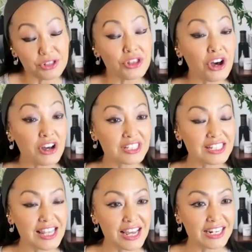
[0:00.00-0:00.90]

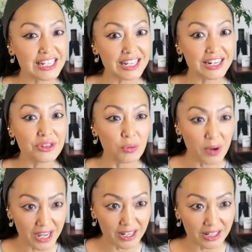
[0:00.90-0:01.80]
thoughts that get in the
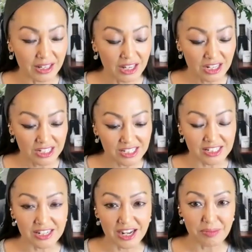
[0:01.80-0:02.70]
way, to
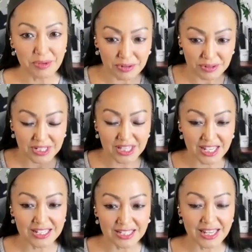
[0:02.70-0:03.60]
stop those
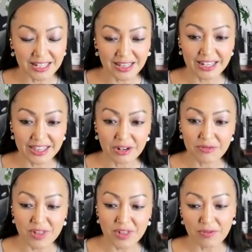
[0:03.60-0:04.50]
things that
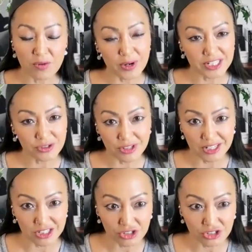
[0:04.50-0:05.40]
that voice or
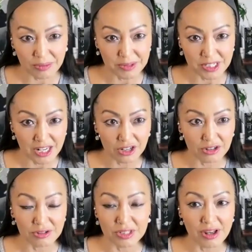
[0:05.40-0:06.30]
that script that
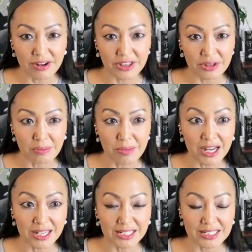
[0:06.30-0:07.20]
goes on in the
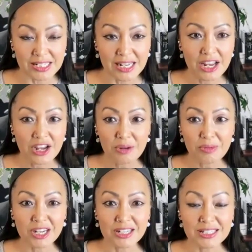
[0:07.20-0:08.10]
mind,
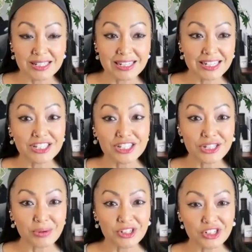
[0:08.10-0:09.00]
because it is
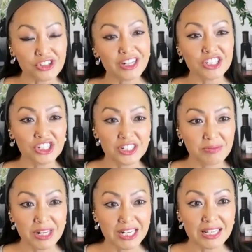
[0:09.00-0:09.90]
so entrenched
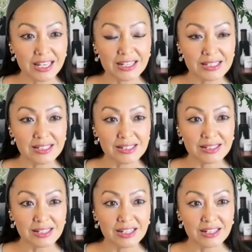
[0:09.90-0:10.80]
in many
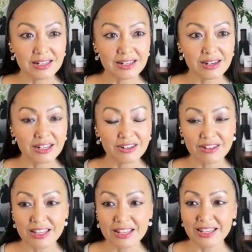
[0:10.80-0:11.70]
cases in our
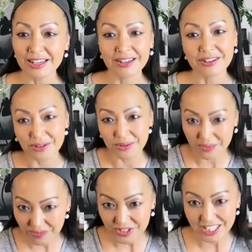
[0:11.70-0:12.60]
thinking. I know,
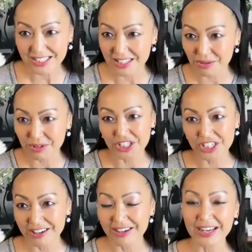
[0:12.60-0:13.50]
Jason, you were
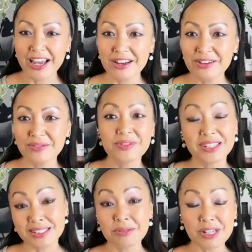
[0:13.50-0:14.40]
sharing how
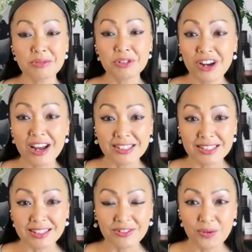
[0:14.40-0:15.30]
sometimes you're
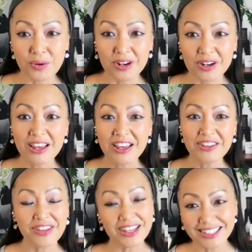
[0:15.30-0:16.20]
asking for
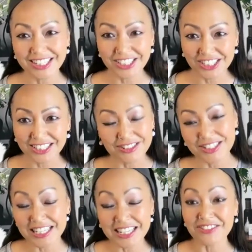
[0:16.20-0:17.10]
validation or
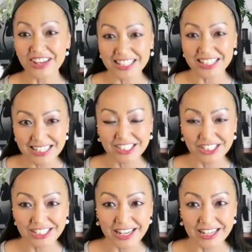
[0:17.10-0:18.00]
seeking
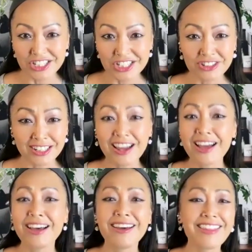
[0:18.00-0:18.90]
validation externally.
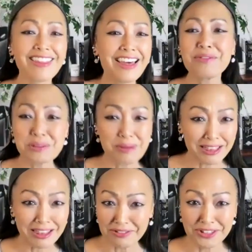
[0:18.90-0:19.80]
That was my
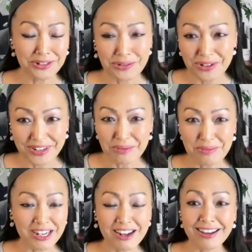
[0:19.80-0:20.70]
life story. Oh
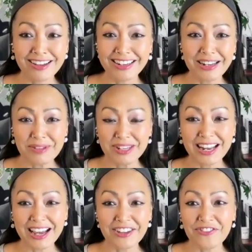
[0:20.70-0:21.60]
my God. I mean,
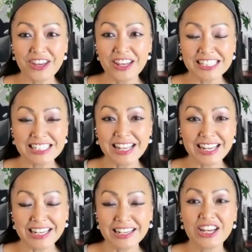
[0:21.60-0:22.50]
I felt
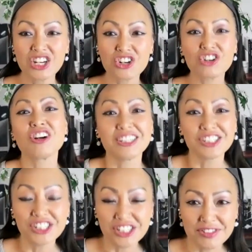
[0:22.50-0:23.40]

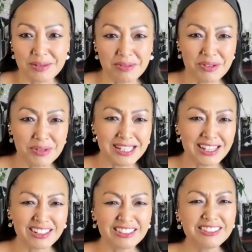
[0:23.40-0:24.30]
crushed if somebody was
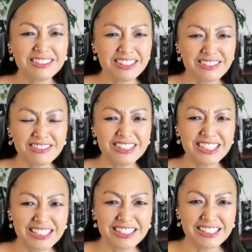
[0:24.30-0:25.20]
like, oh, you don't
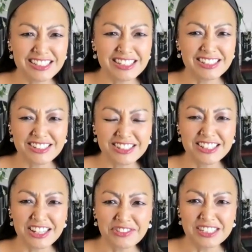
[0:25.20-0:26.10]
really look to
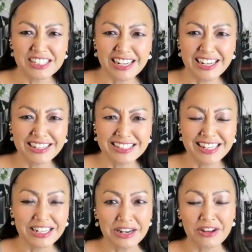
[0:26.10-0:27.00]
yourself today. It's
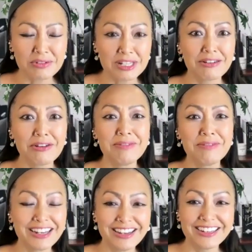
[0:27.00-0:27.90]
I'm like, oh
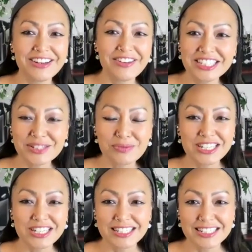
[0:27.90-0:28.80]
my God, I just
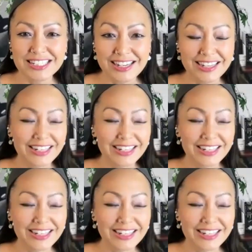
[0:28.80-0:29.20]
wanted to die.